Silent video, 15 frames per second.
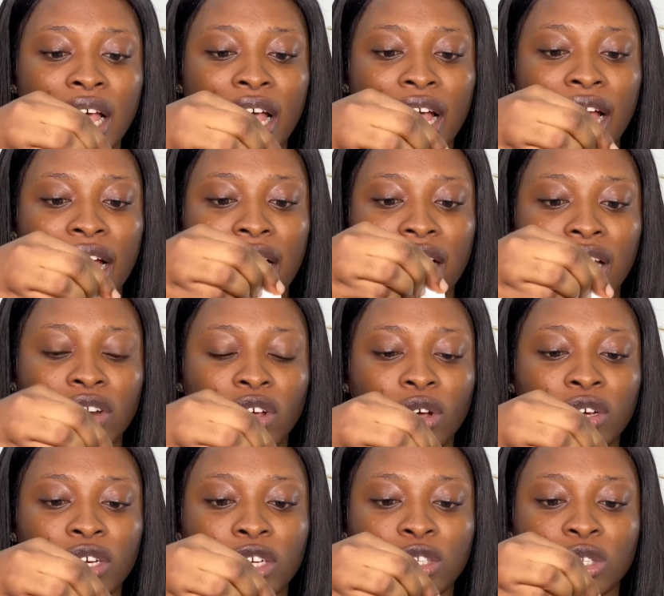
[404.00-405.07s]
And all
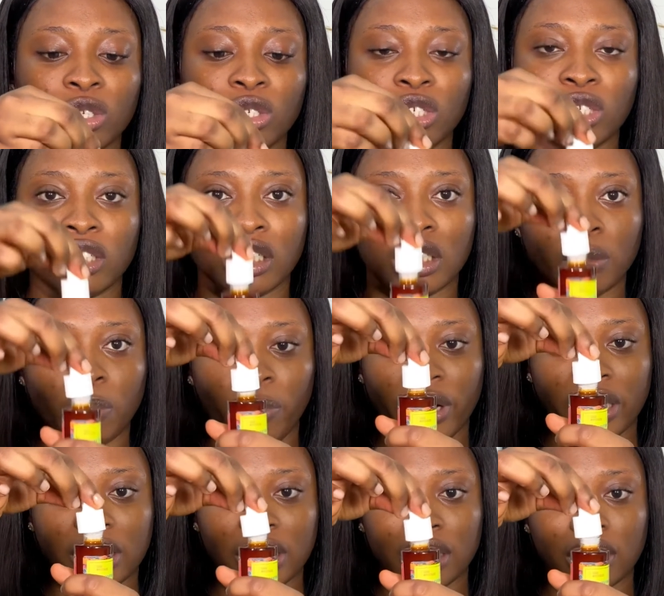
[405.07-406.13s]
you need to do is just
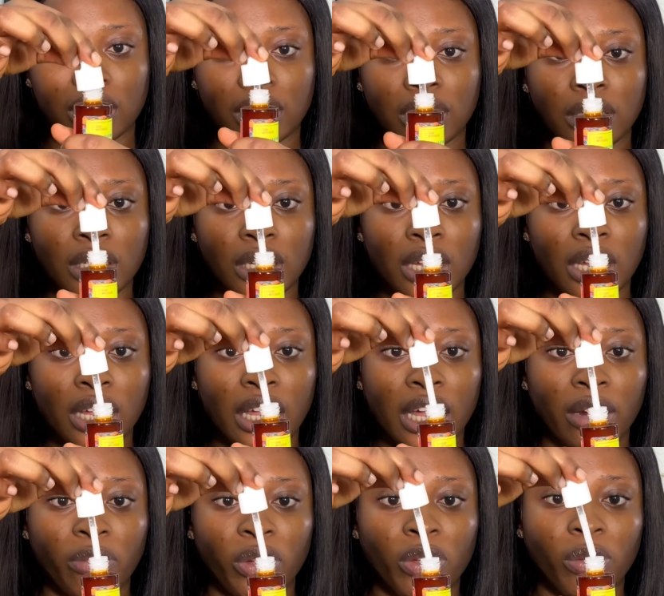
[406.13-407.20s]
press this,
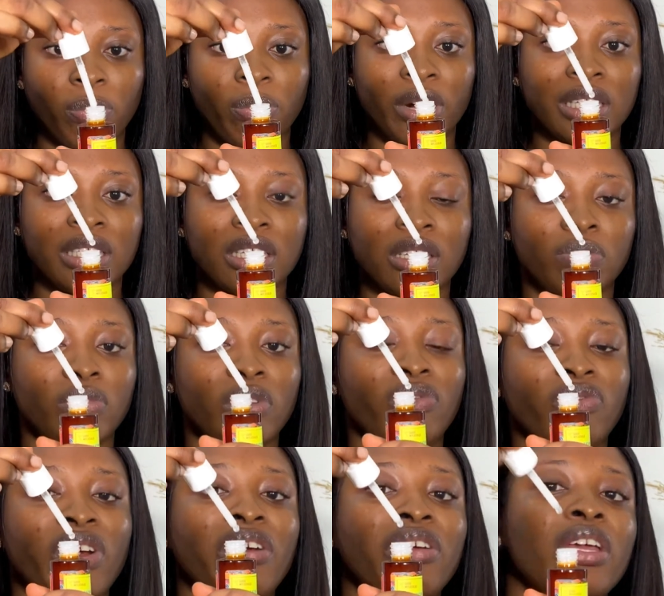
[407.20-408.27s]
and when you press it, be
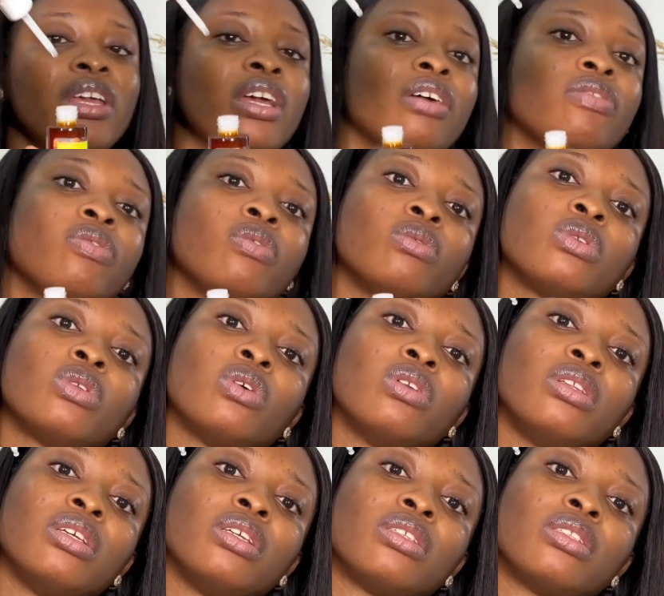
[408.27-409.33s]
very careful so
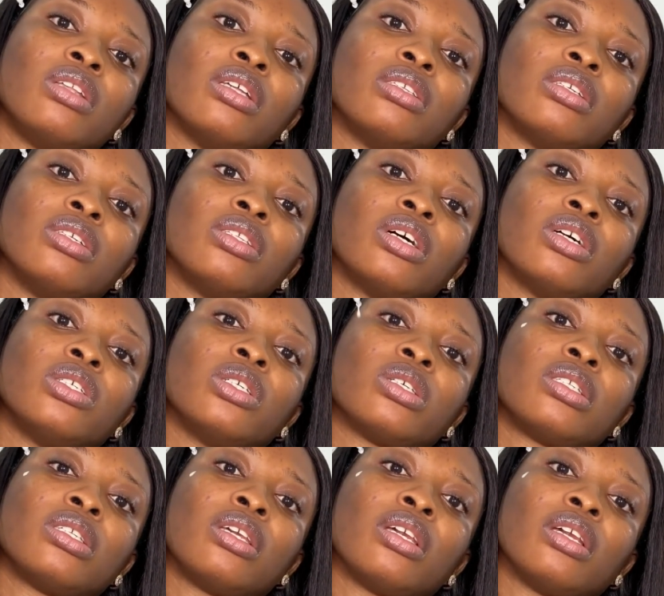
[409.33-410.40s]
this doesn't touch your
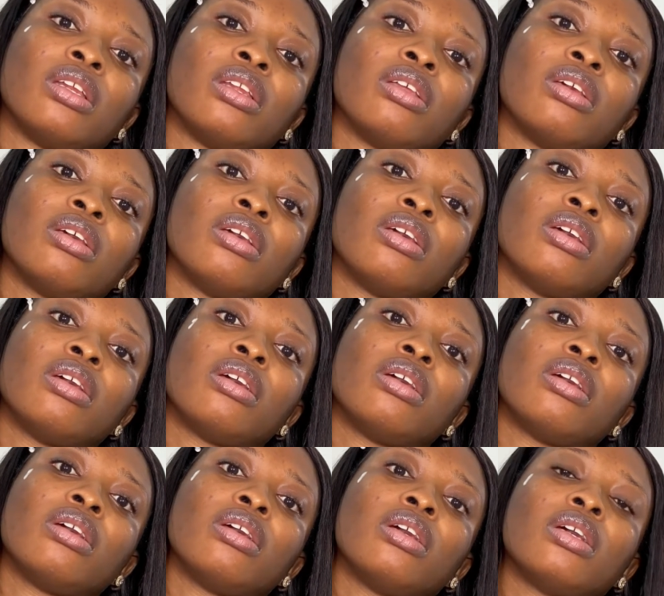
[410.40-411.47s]
skin.
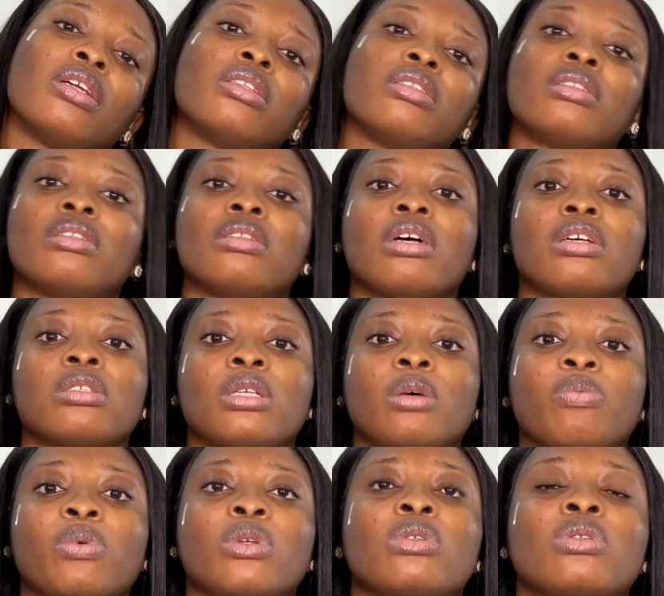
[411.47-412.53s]
It's not
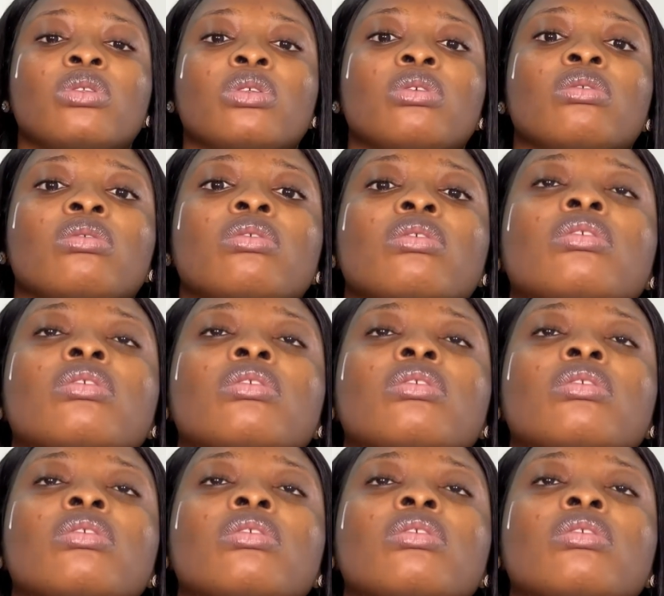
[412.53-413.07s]
supposed to